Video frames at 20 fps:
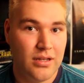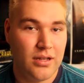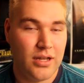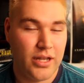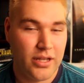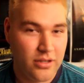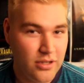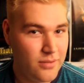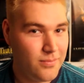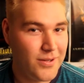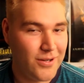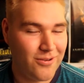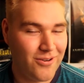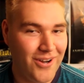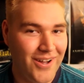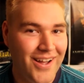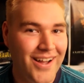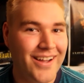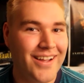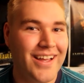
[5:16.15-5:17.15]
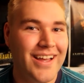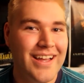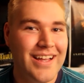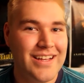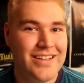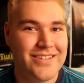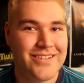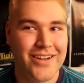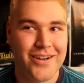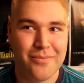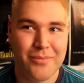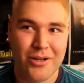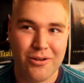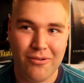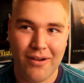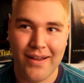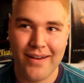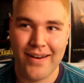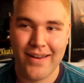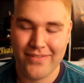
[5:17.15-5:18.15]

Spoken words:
I could be wrong. Jerry Maguire.